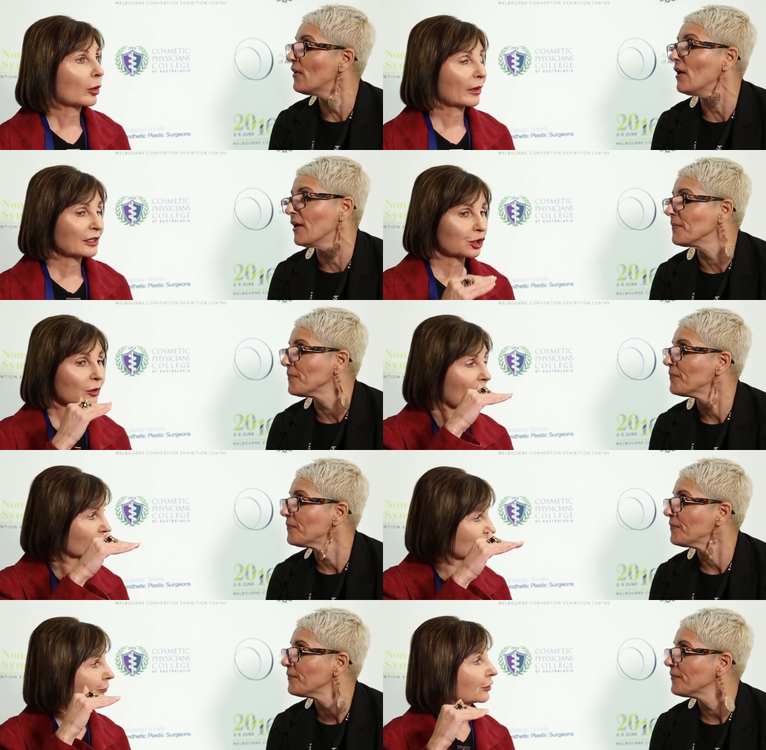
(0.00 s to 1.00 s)
Speaker 1: Well, we do
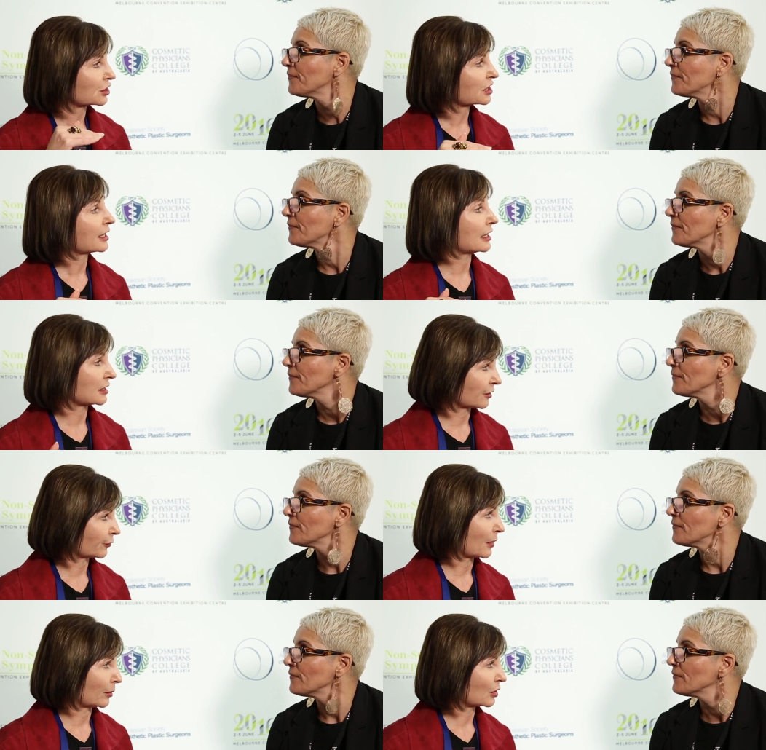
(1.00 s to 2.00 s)
have different tiers
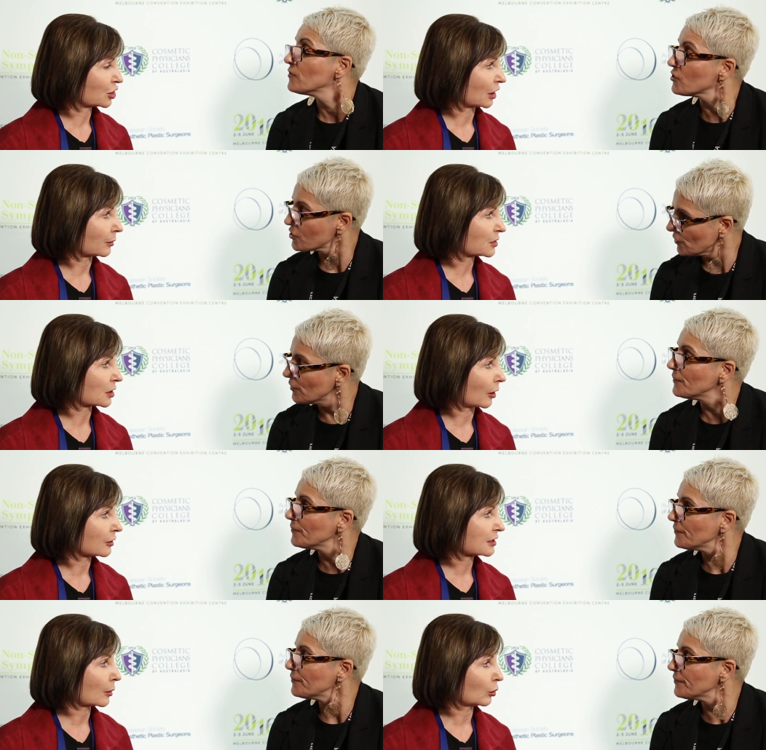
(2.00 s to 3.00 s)
of membership,
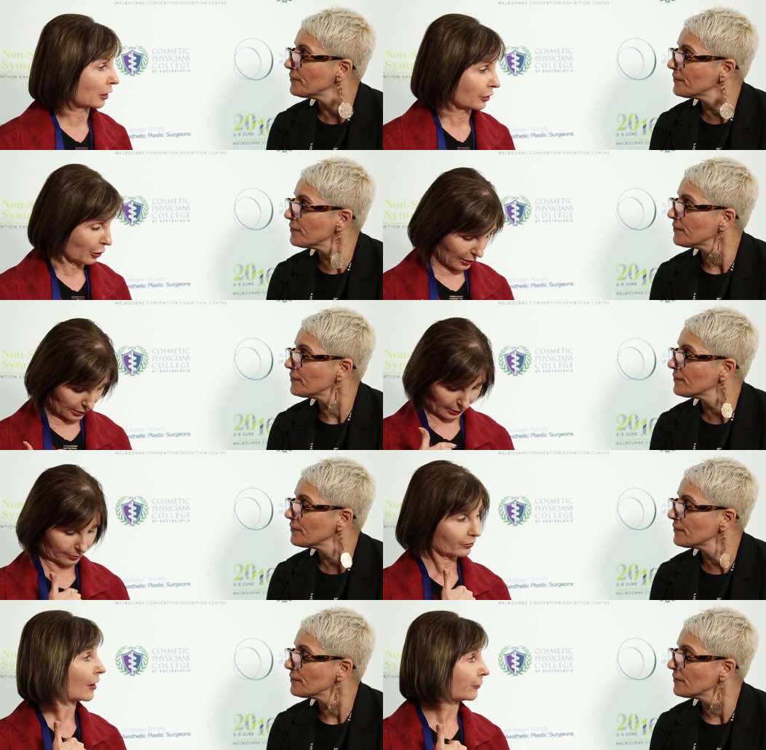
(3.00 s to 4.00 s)
so someone who is
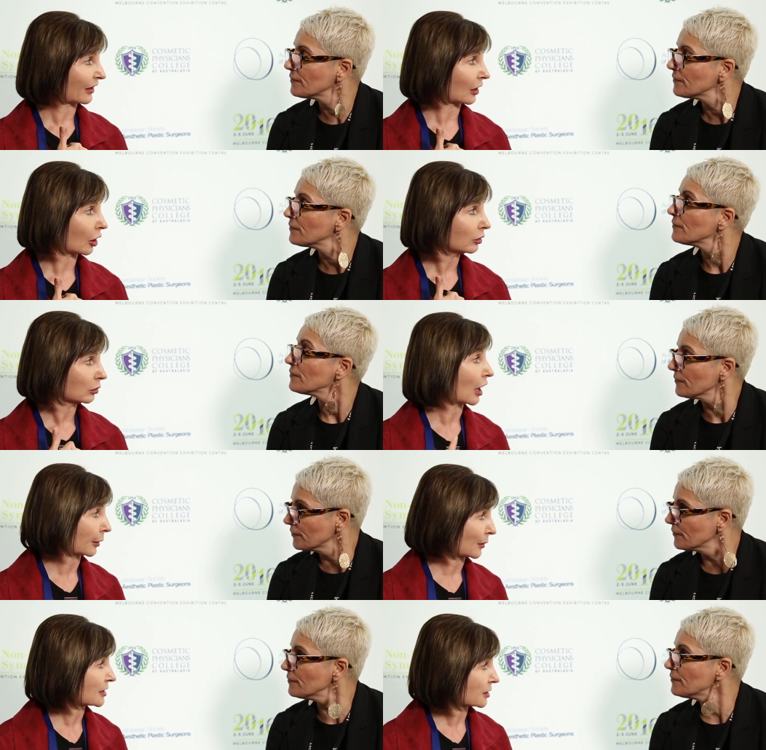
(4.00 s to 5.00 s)
a fellow,
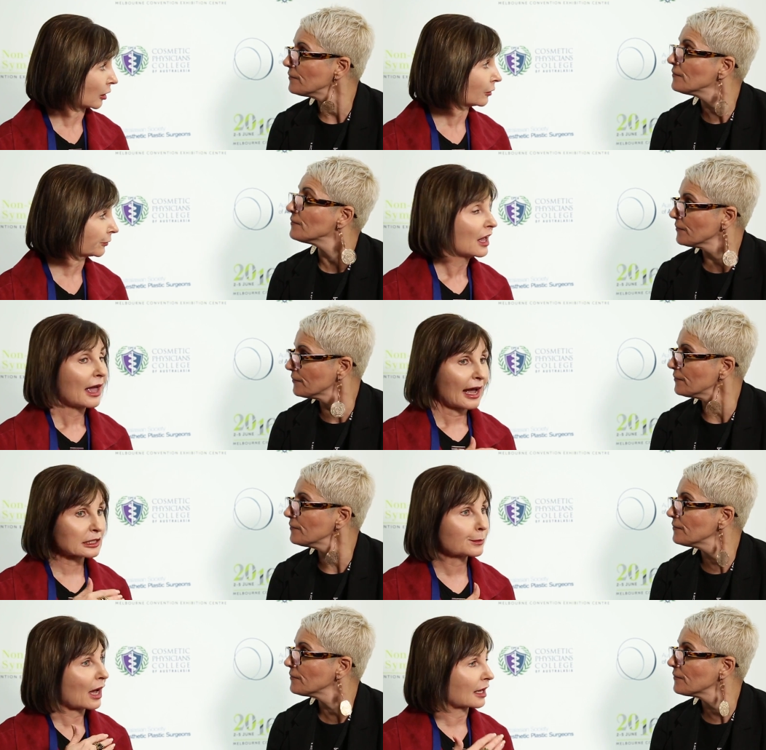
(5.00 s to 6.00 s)
like myself,
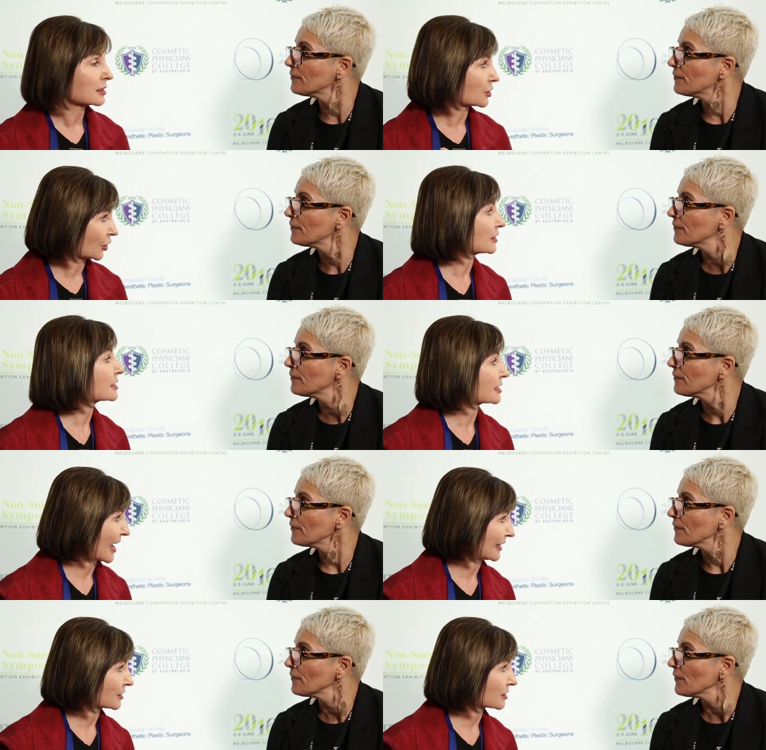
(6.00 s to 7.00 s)
has passed certain
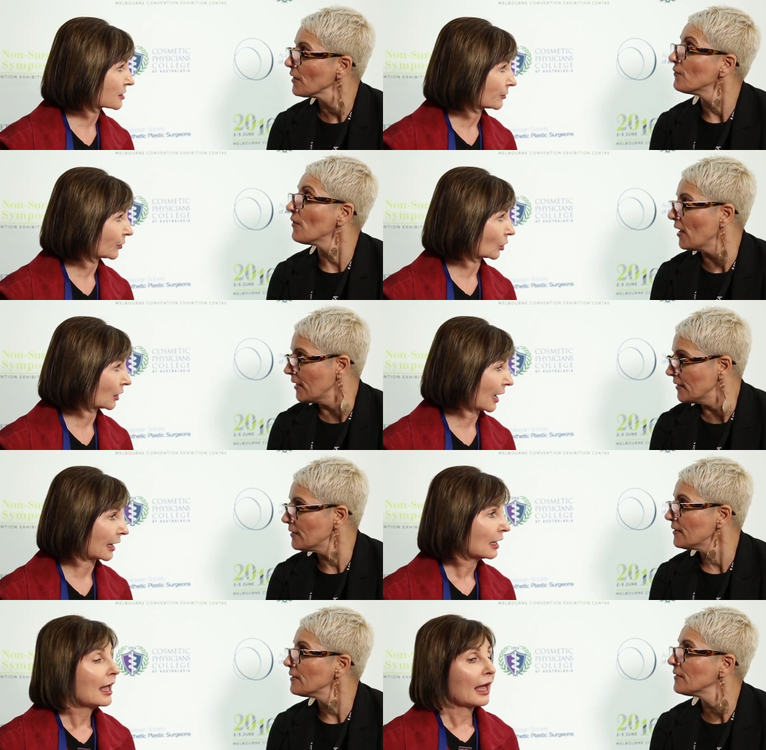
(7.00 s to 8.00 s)
standards,
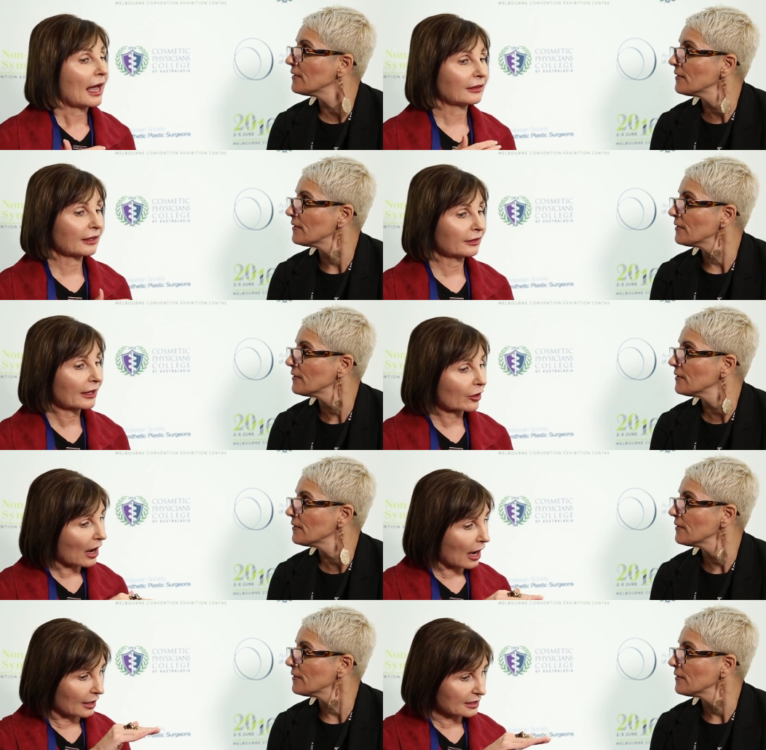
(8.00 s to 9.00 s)
okay? And then there
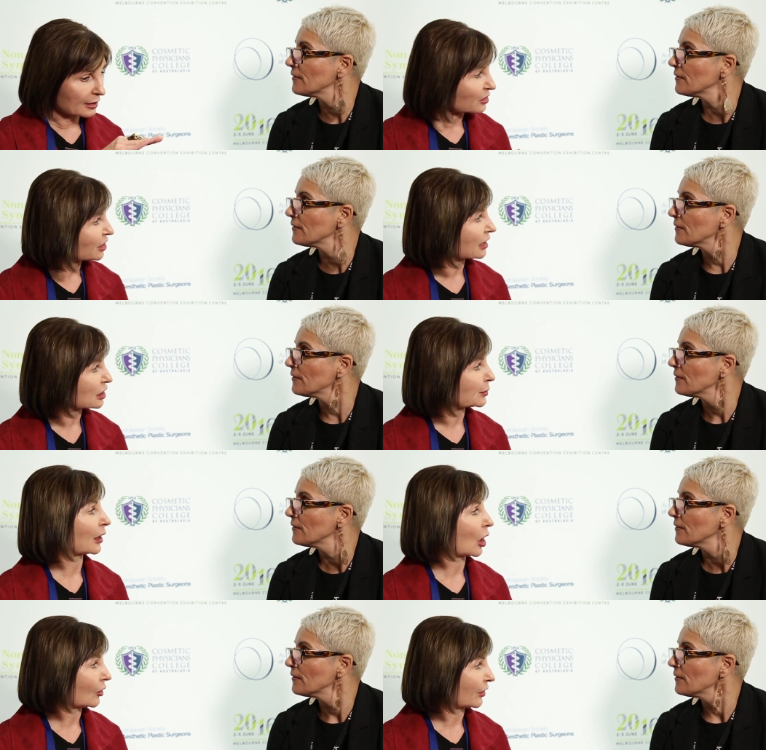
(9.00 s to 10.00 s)
are some tiers
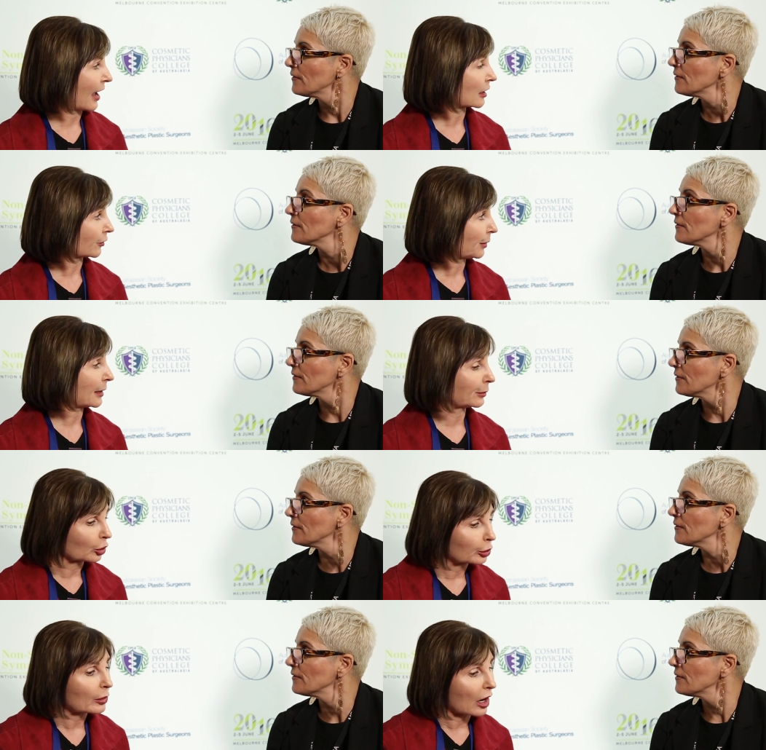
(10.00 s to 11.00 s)
below that of
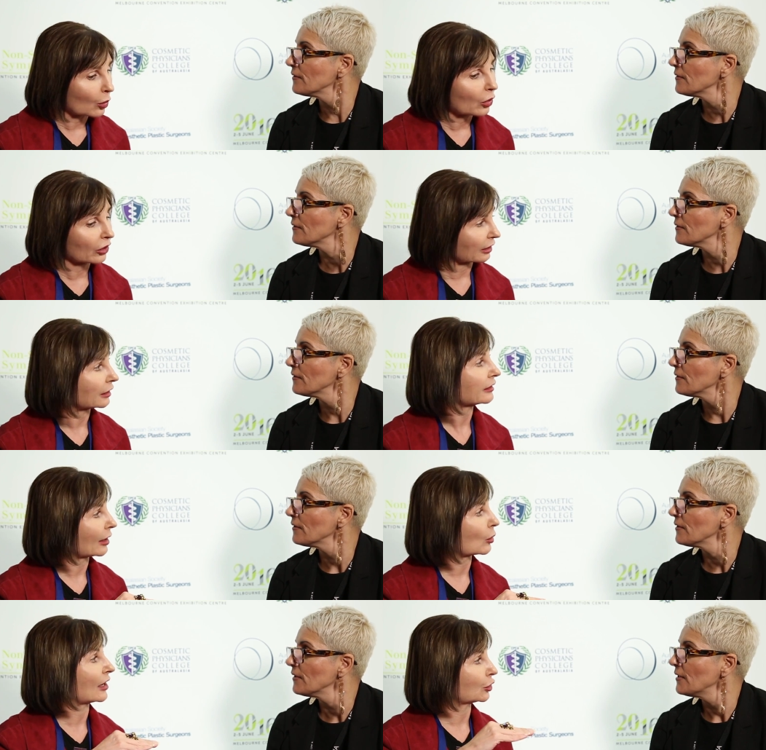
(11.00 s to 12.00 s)
people who are working
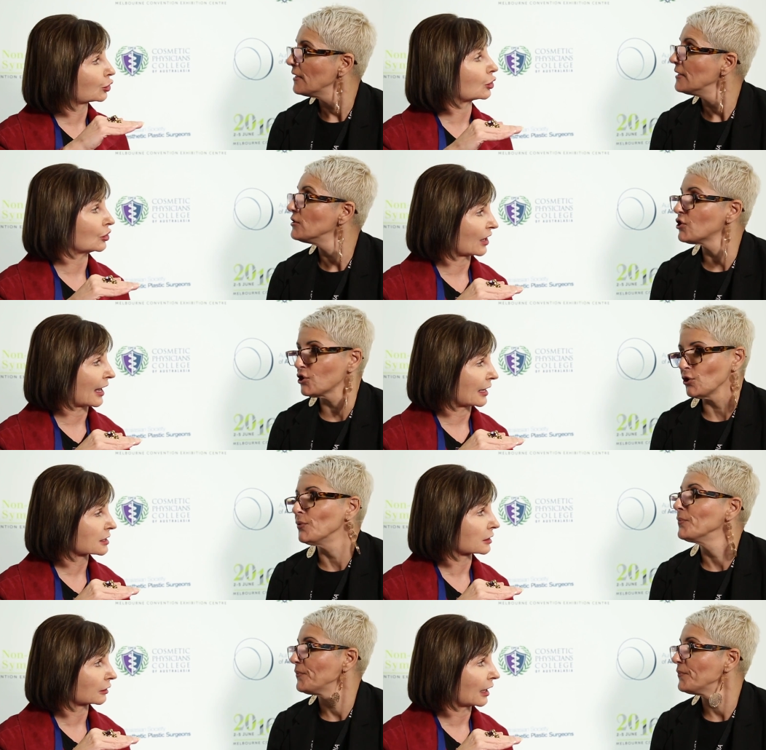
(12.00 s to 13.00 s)
their way through
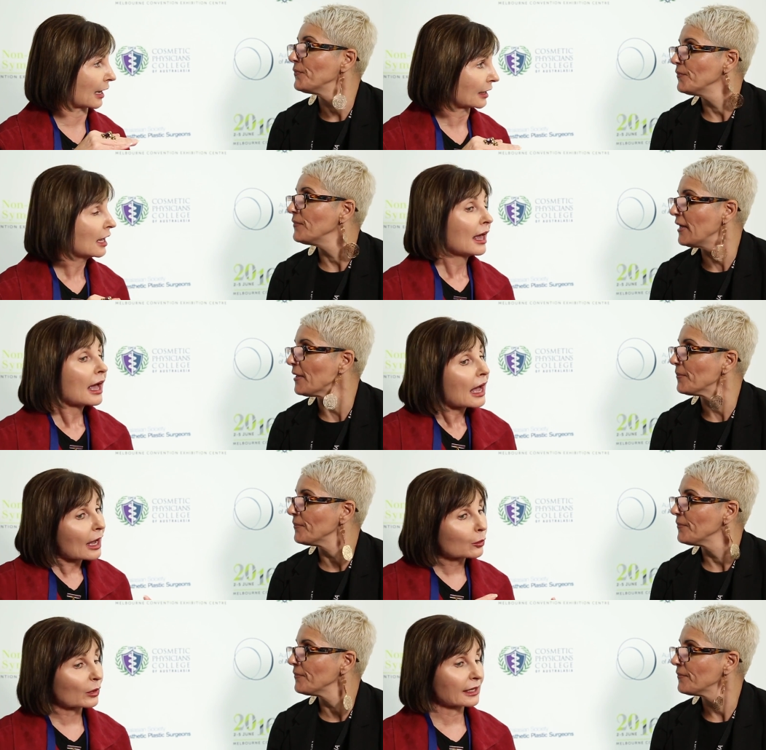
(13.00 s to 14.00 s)
that, okay?
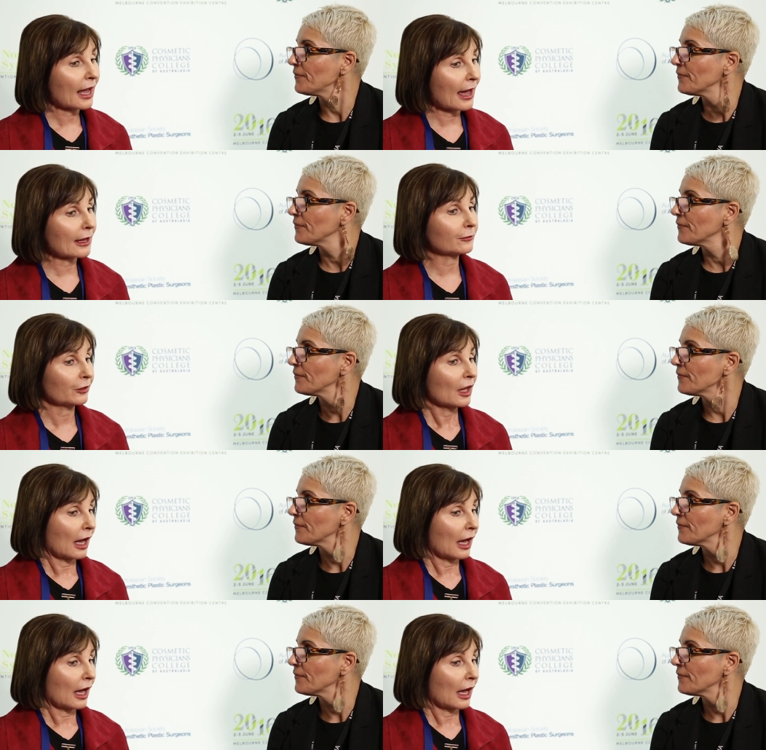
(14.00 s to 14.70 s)
And we have